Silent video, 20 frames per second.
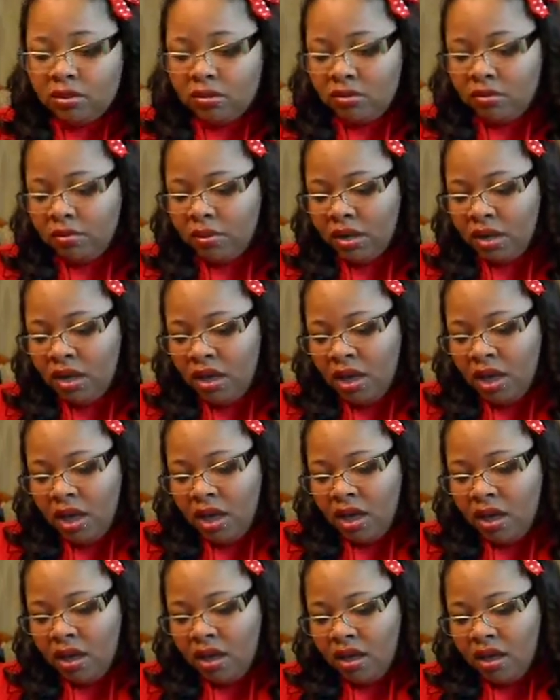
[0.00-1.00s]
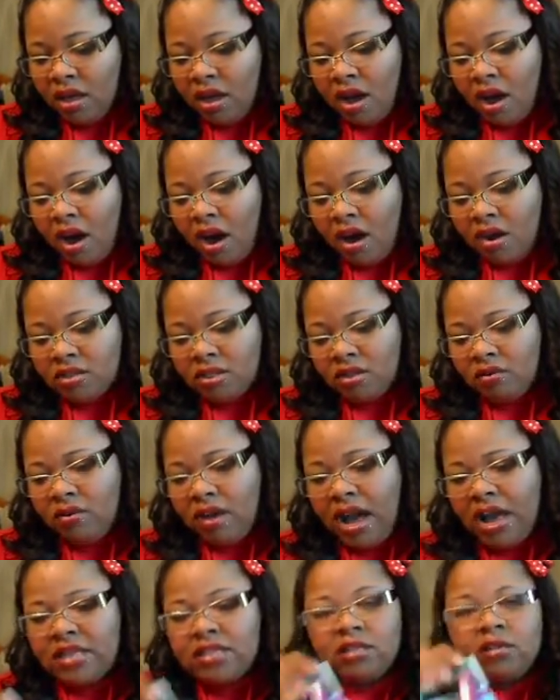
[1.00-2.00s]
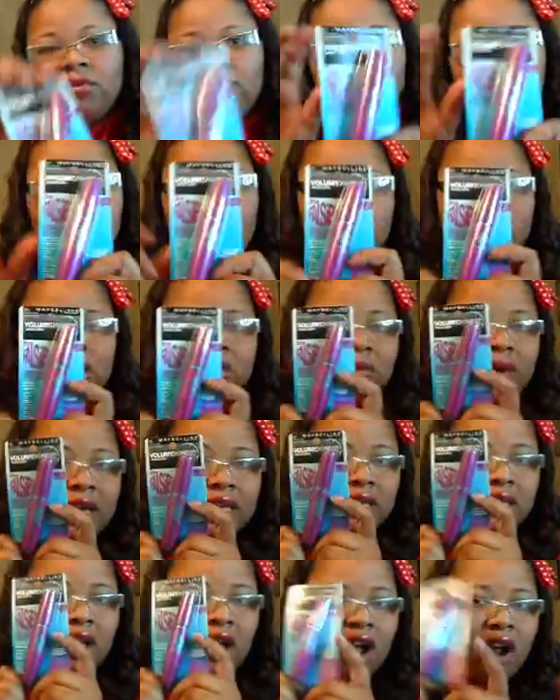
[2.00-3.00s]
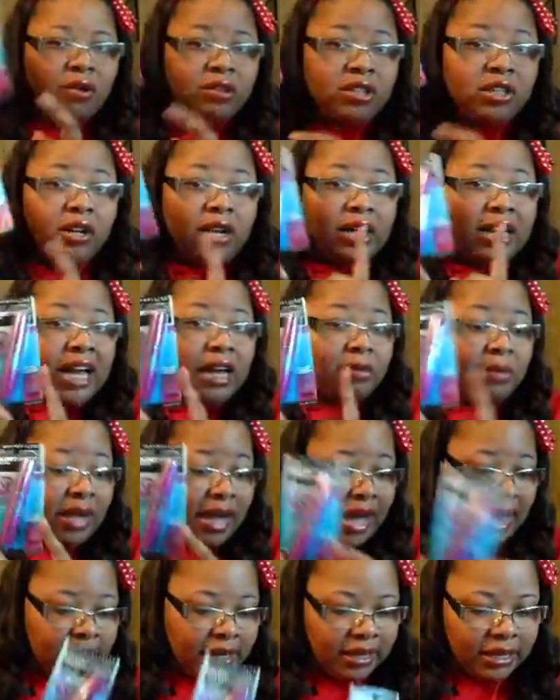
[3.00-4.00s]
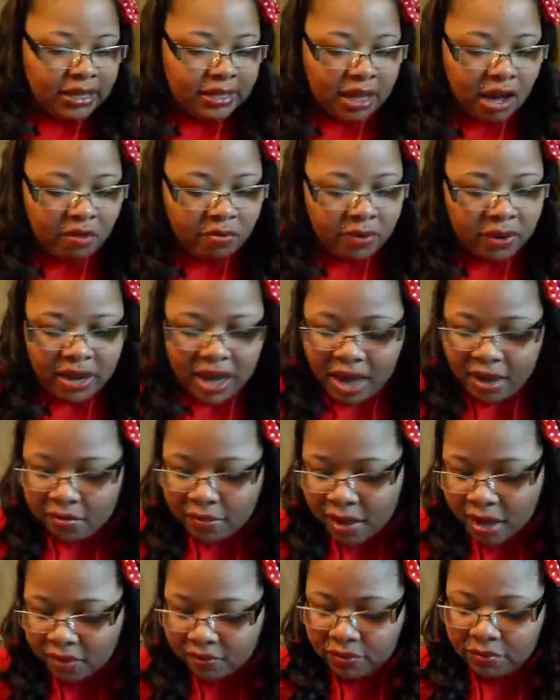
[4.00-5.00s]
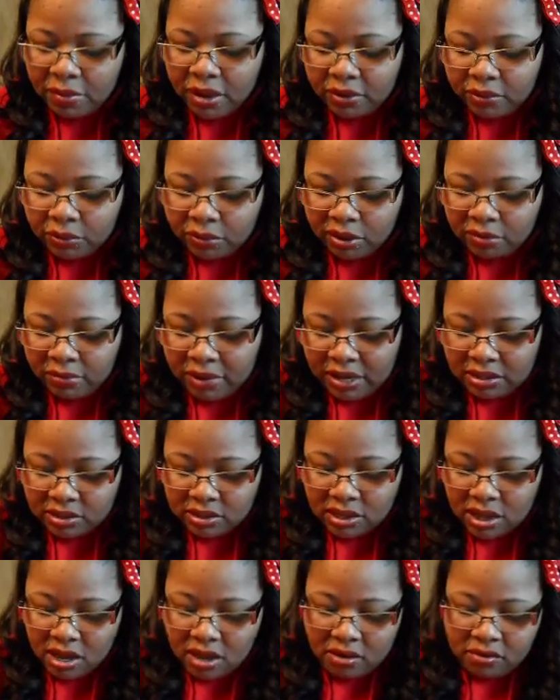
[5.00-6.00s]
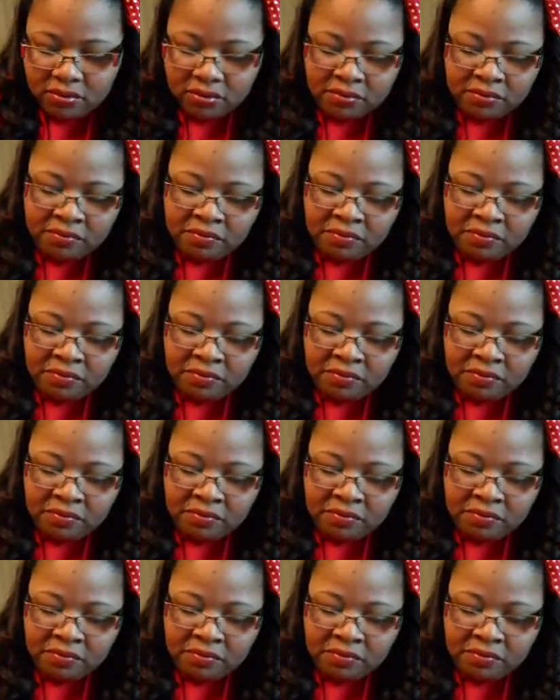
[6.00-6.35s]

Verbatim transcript: tube. Also got some Falsies mascara, which is going to come in handy because I've been having mine for about three months now.